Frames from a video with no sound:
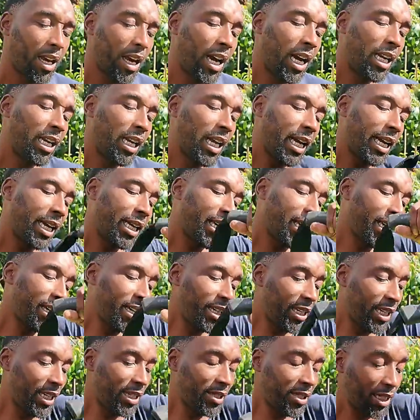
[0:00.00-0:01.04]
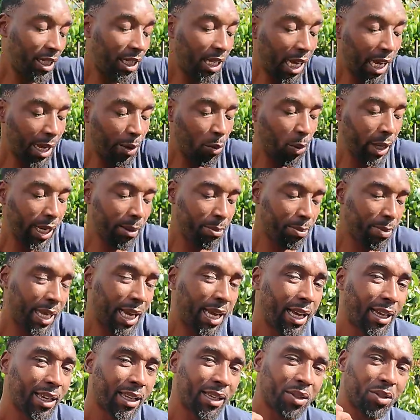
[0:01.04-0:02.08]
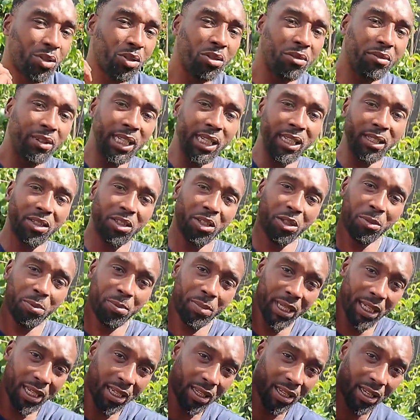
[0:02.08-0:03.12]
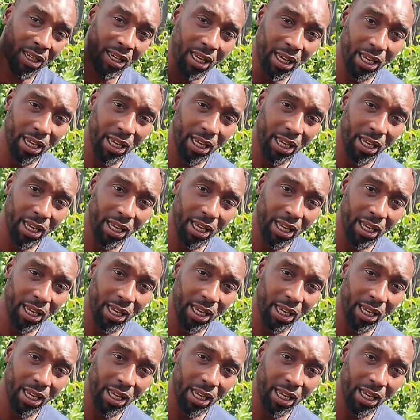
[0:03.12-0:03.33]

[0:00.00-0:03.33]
I like it. It's a lightweight bag. It's not really too big.